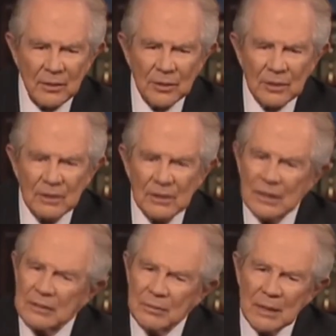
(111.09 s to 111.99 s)
What
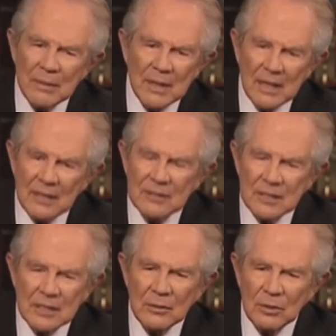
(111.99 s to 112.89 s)
maybe
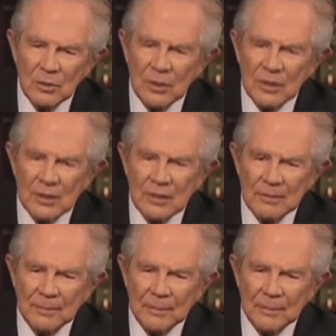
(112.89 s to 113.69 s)
counseling will work.